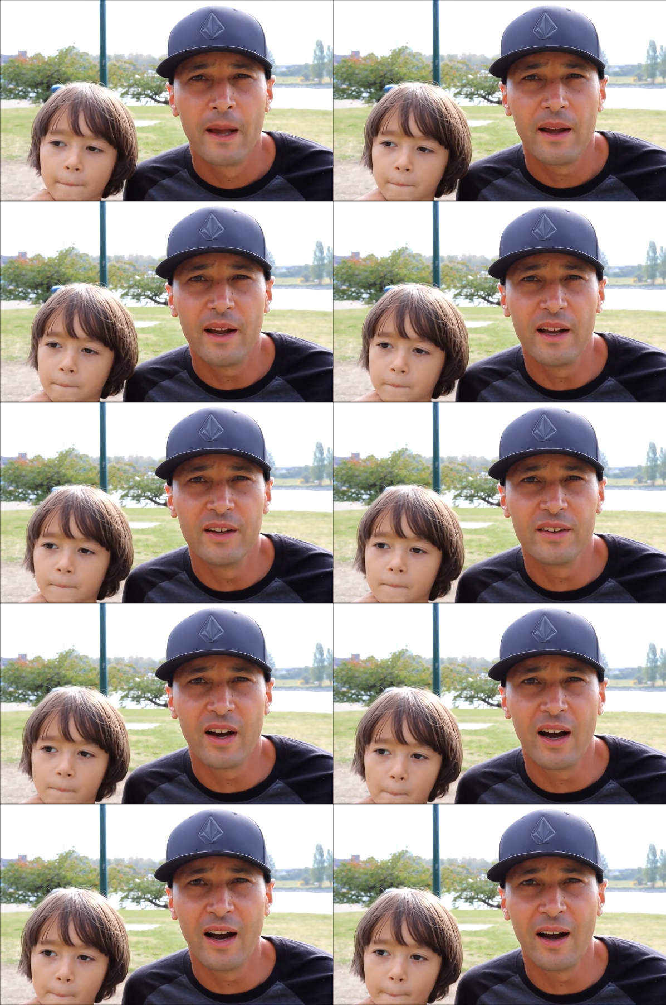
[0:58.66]
Speaker 1: And
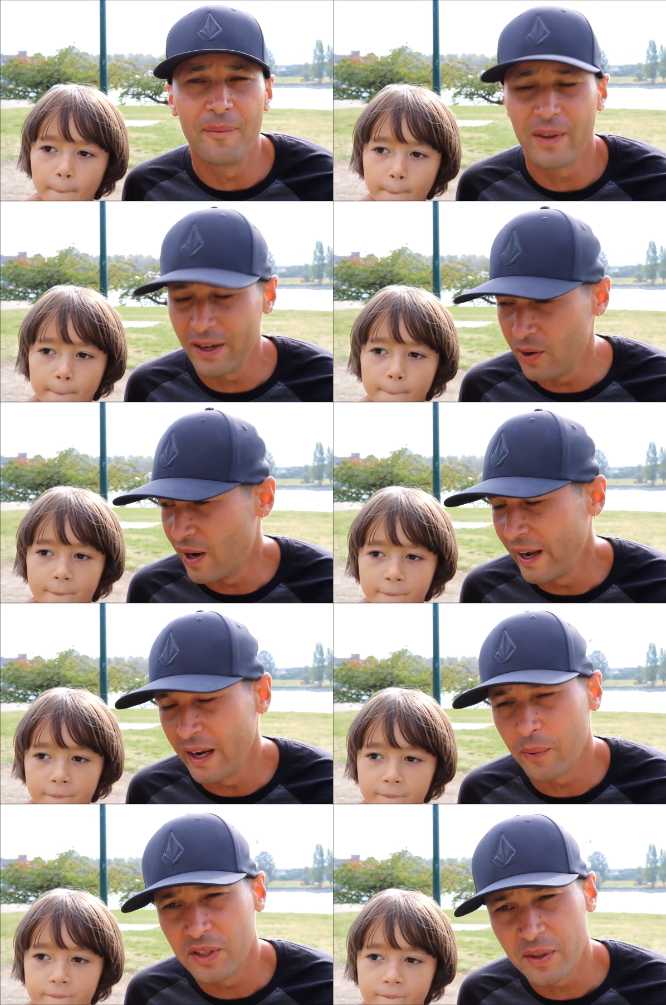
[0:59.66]
I know
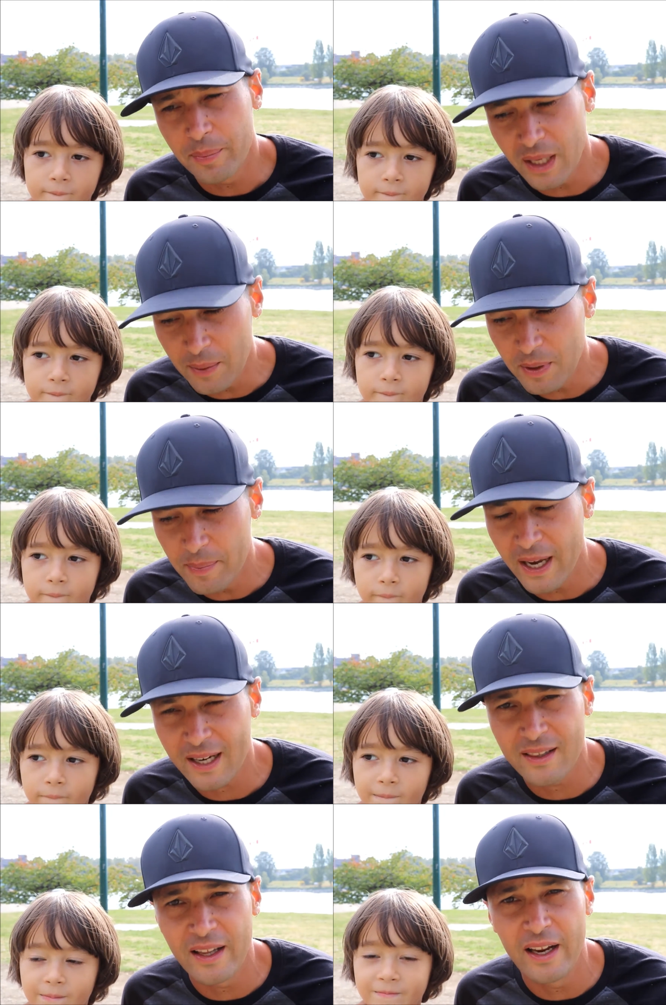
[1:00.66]
Hyatt was a baby
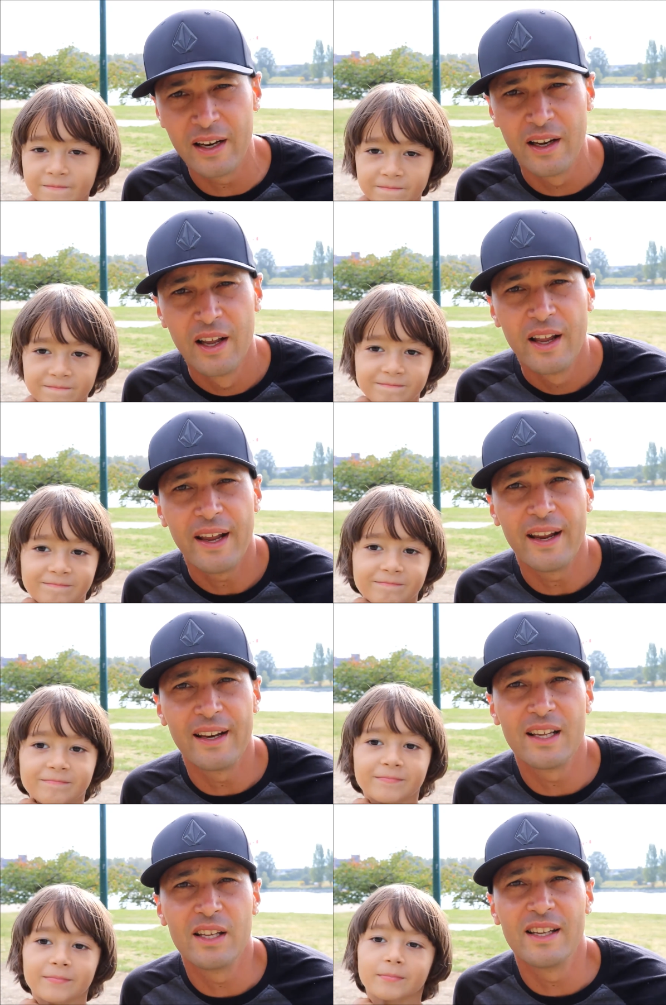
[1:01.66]
back then
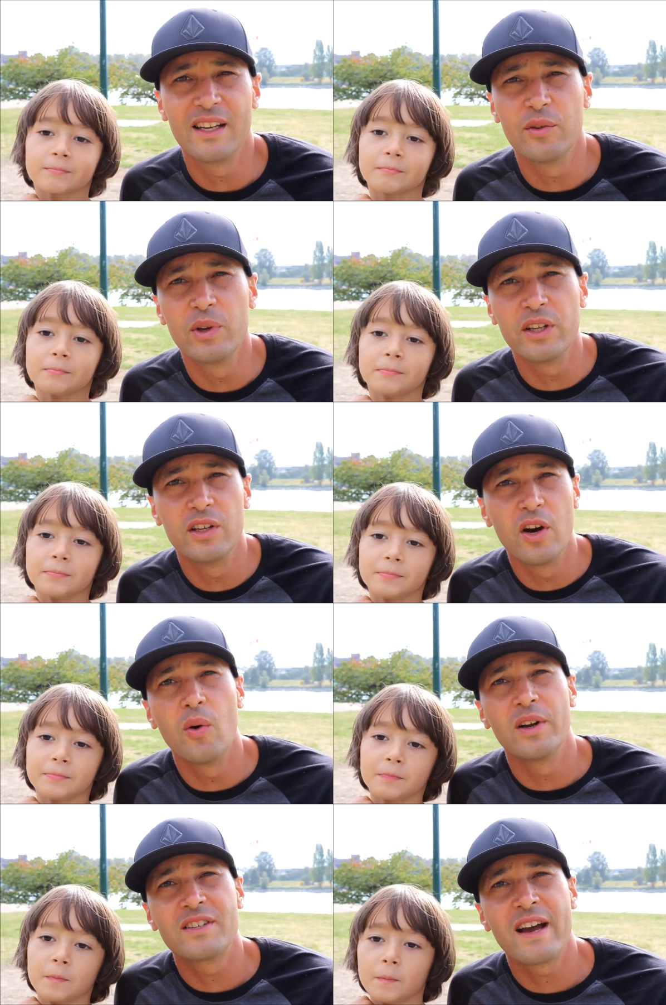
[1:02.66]
and he didn't really
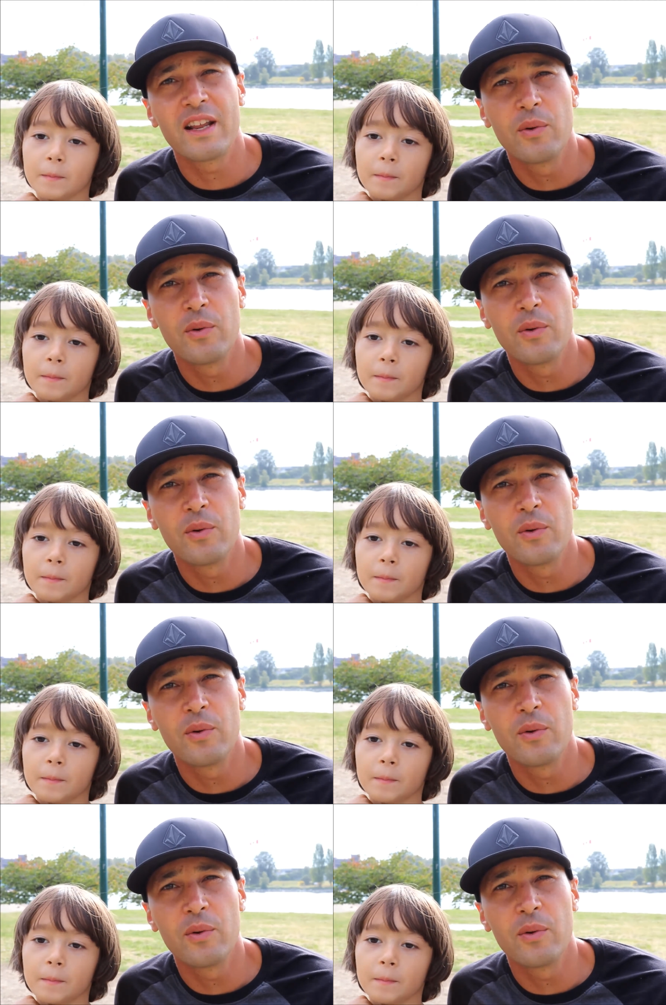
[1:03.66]
know what daddy